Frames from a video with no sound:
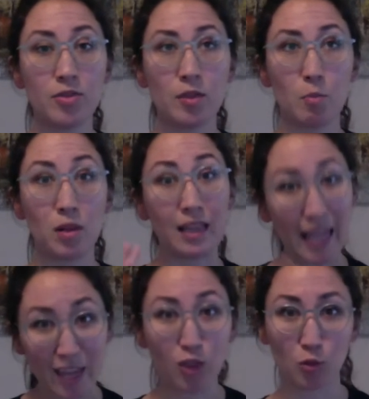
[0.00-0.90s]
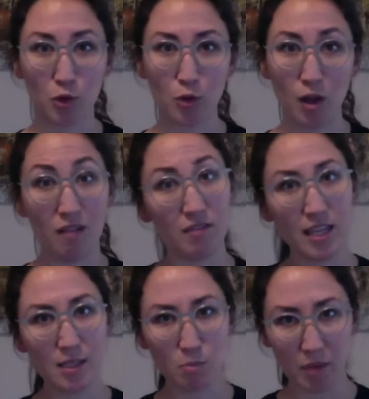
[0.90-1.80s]
the playthrough of
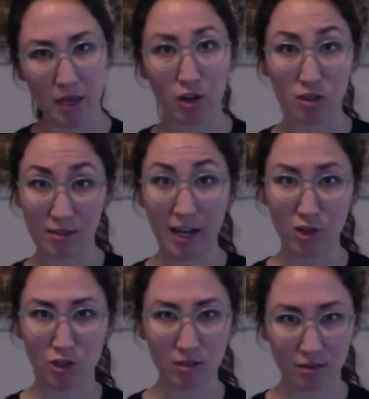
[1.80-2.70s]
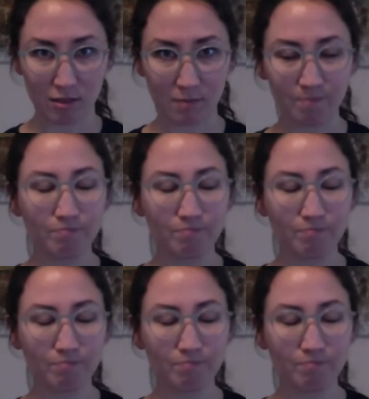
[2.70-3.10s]
these bigger sections.